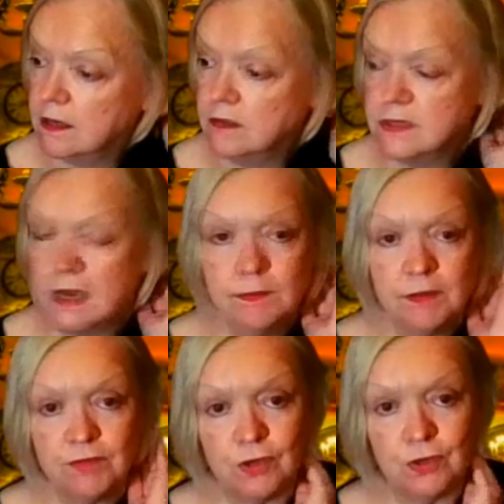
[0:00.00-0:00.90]
oh tell
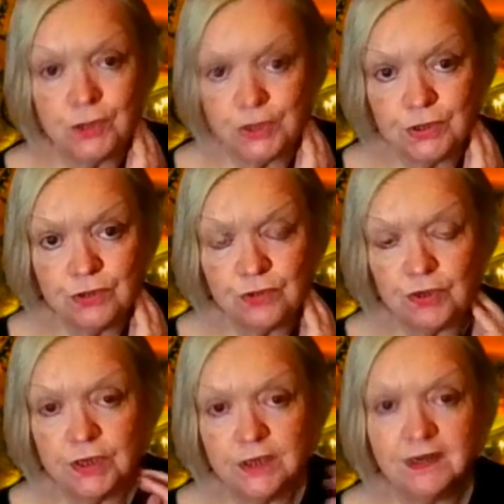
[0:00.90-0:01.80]
me have you got
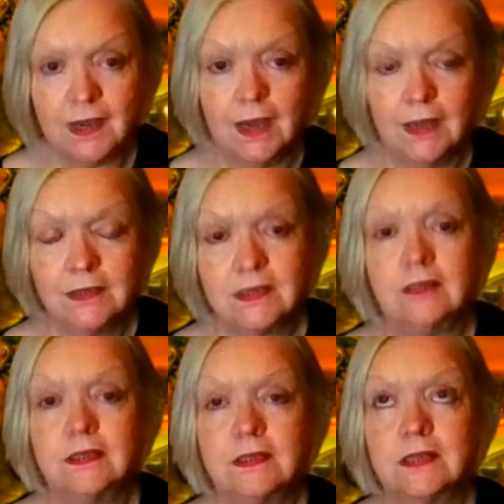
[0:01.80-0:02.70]
children and
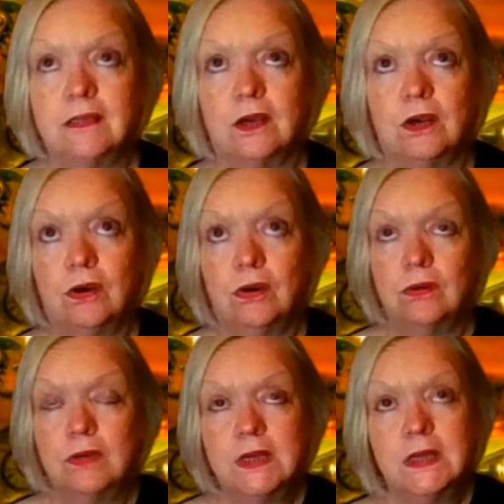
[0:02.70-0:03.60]
and things like that
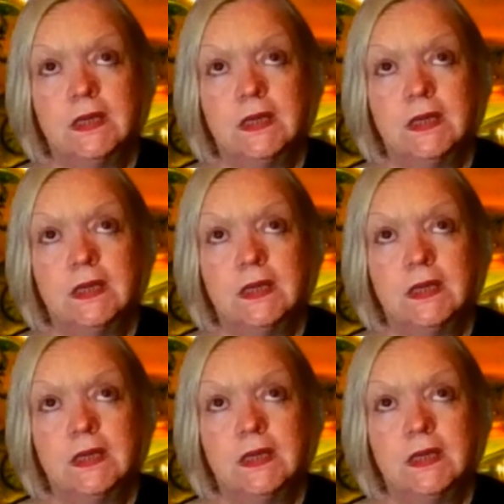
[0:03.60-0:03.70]
or